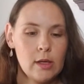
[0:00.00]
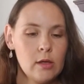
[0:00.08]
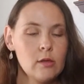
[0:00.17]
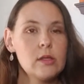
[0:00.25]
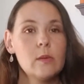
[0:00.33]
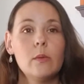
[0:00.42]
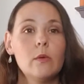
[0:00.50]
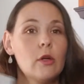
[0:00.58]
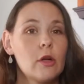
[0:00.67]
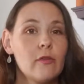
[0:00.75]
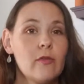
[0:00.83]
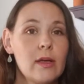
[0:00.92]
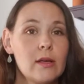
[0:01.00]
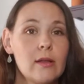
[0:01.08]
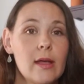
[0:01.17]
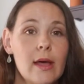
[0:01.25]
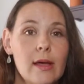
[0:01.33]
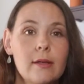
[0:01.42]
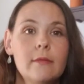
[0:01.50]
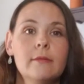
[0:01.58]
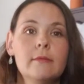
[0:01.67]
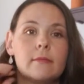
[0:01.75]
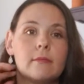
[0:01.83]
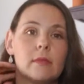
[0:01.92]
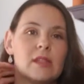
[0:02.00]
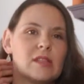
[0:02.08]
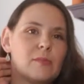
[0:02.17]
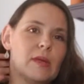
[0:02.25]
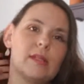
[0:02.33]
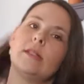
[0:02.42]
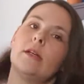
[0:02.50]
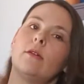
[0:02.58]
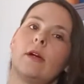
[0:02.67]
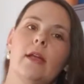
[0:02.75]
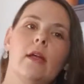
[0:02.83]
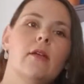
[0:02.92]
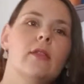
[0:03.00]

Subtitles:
I know some people aren't a fan of that. it's a big deal right now.